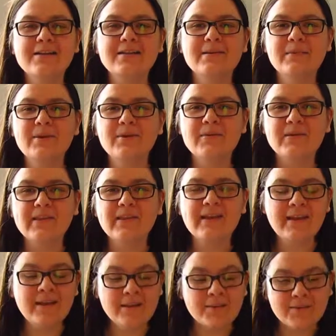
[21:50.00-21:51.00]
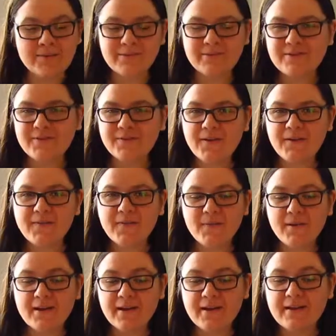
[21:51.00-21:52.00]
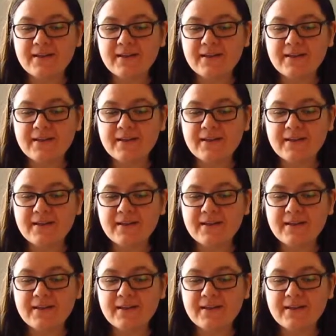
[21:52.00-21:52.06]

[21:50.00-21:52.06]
let me know what you think. Which one's your favorite one?